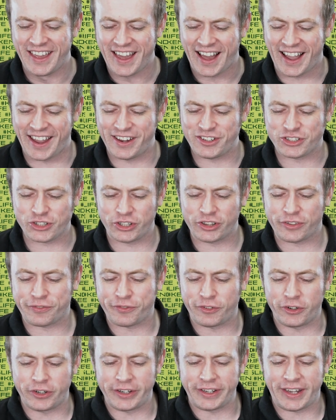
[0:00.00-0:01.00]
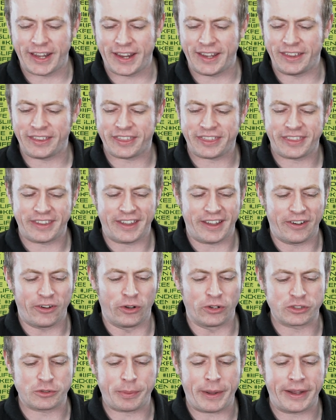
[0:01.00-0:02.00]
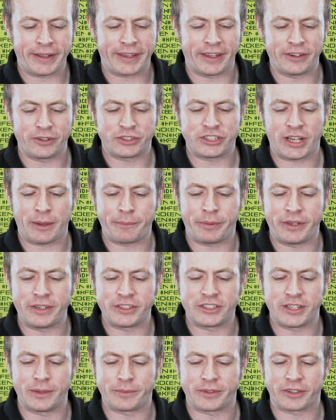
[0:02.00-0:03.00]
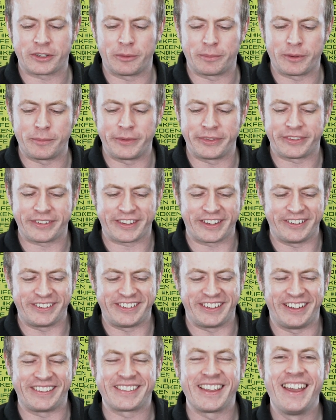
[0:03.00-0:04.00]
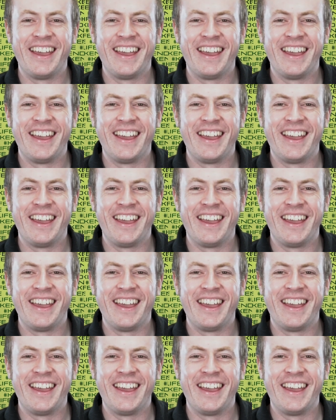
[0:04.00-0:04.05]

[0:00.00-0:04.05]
I enjoyed the 48th all Japan Kendo Championships a couple of months ago. Cheers.